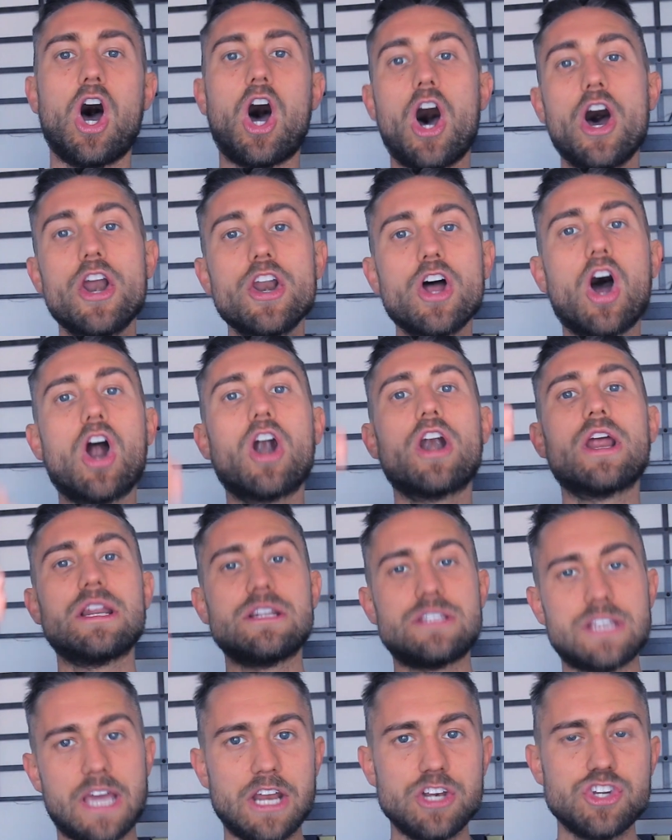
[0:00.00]
on our
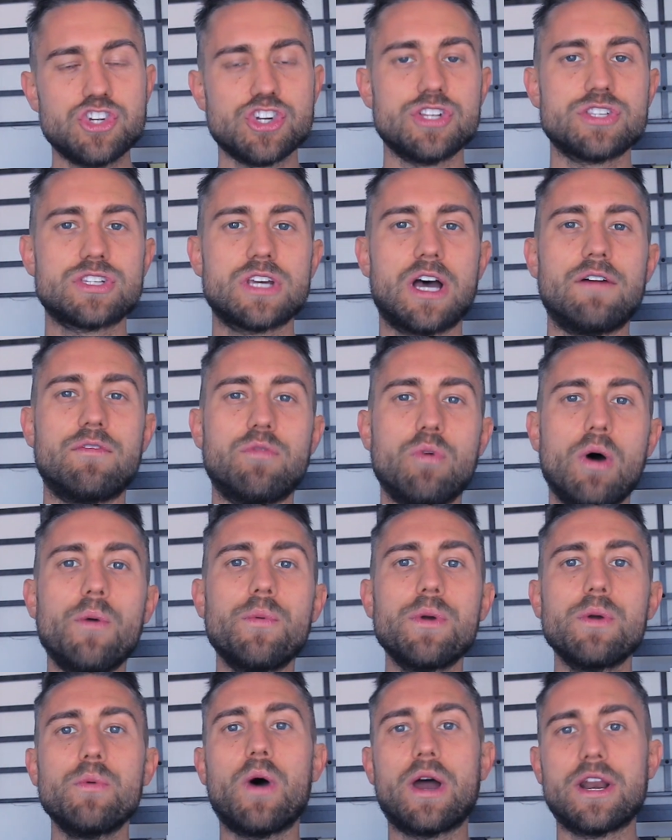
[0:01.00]
intentions of
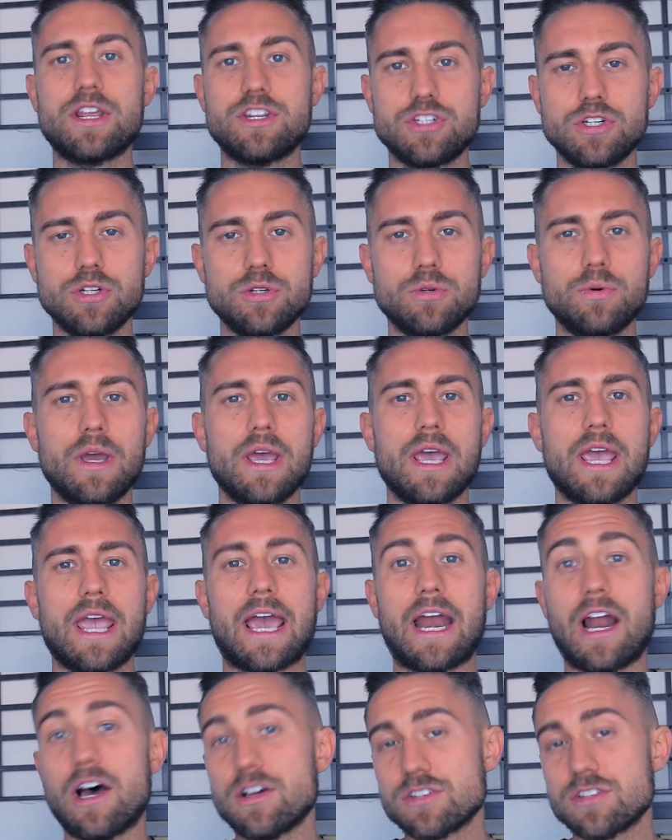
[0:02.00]
what we want to do. And